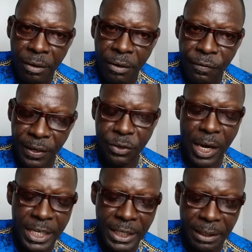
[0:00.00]

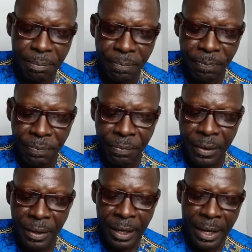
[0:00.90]
Federalism
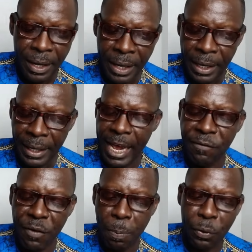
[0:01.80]

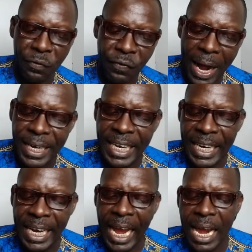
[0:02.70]
therefore provide the
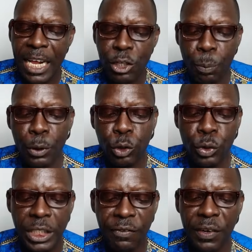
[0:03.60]
inherent
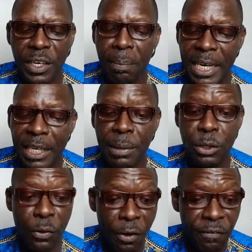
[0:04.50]
opportunity for the management
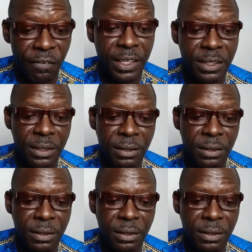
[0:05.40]
of conflict